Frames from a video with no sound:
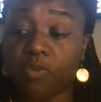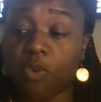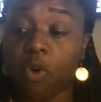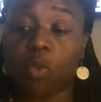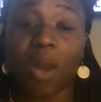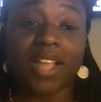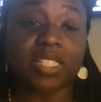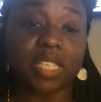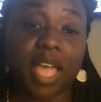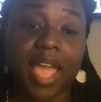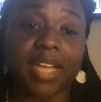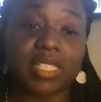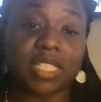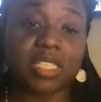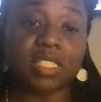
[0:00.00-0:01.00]
for right to
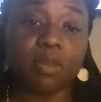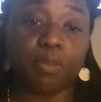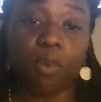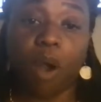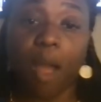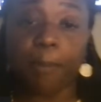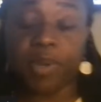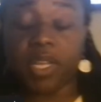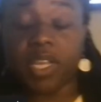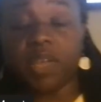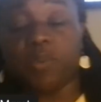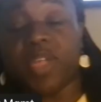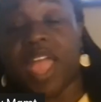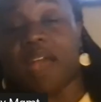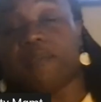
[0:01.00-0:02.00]
access the property,
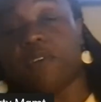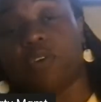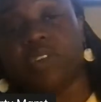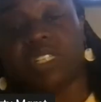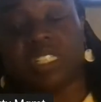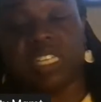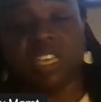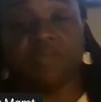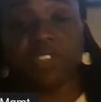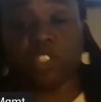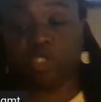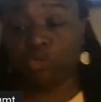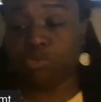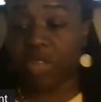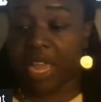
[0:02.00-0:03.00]
we have only to give a
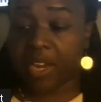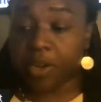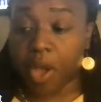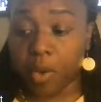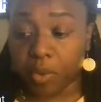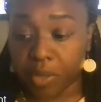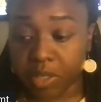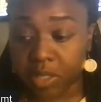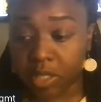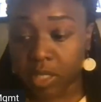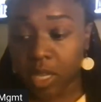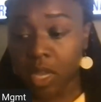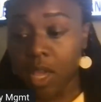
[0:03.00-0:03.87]
2-day notice.